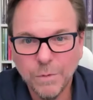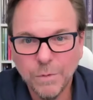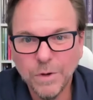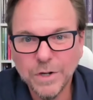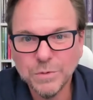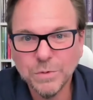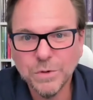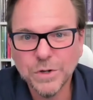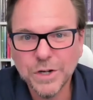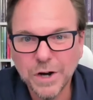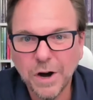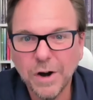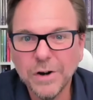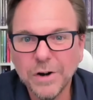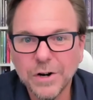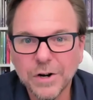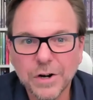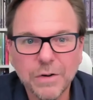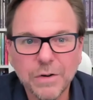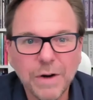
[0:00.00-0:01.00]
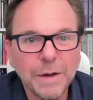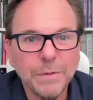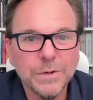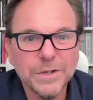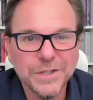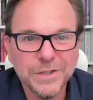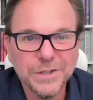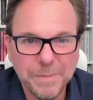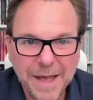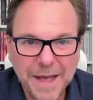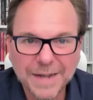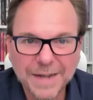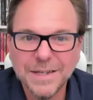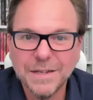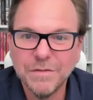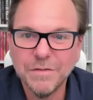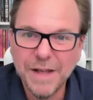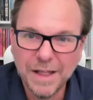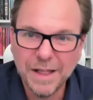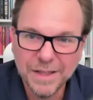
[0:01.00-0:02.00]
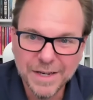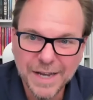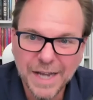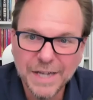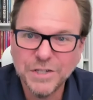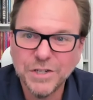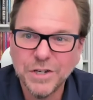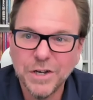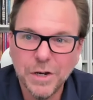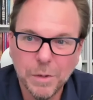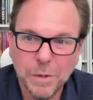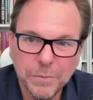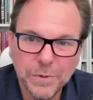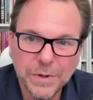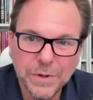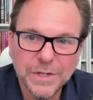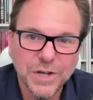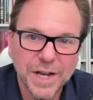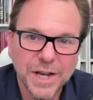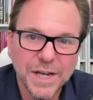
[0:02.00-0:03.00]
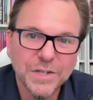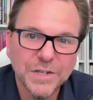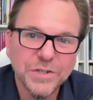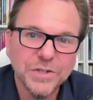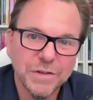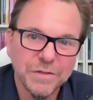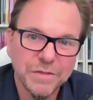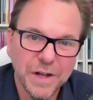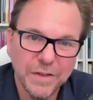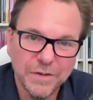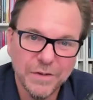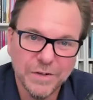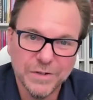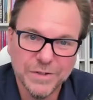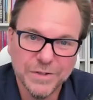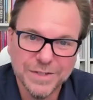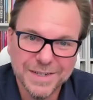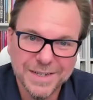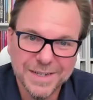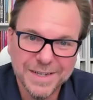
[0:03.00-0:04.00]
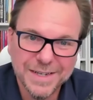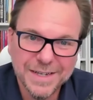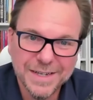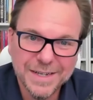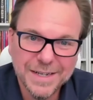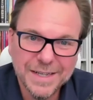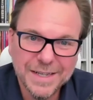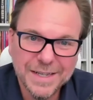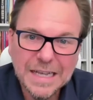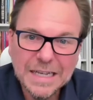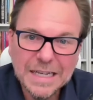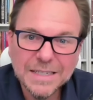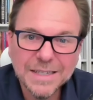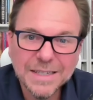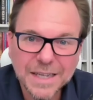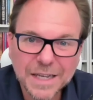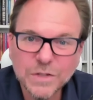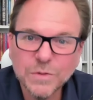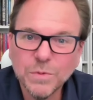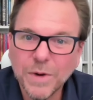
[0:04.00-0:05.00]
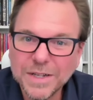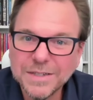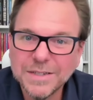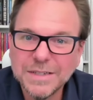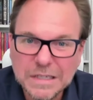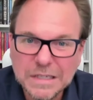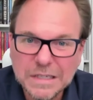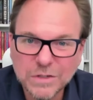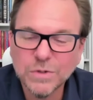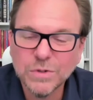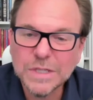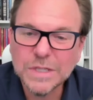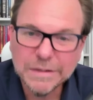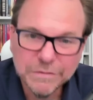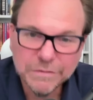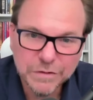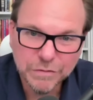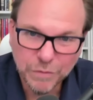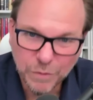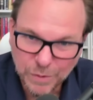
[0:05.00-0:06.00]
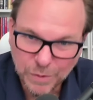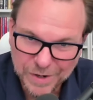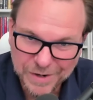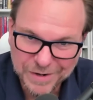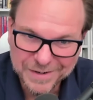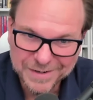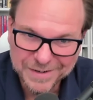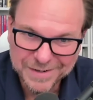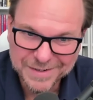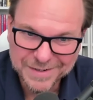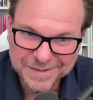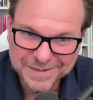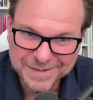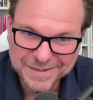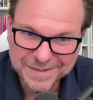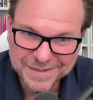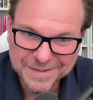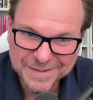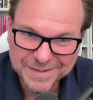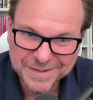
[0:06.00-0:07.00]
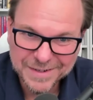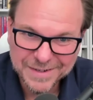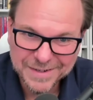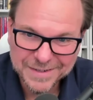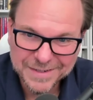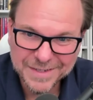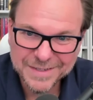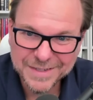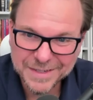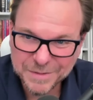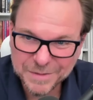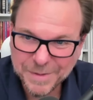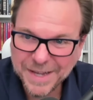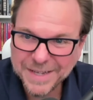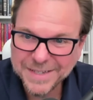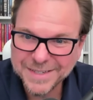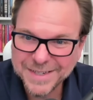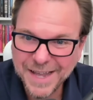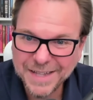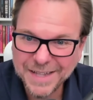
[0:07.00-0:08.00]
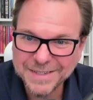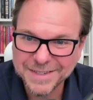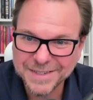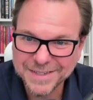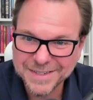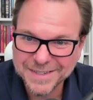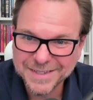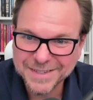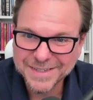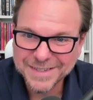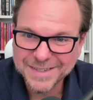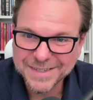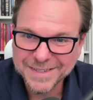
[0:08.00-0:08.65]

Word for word: which will garner great respect and validation and appreciation of others. This is what Cecil lives for. Does this make sense?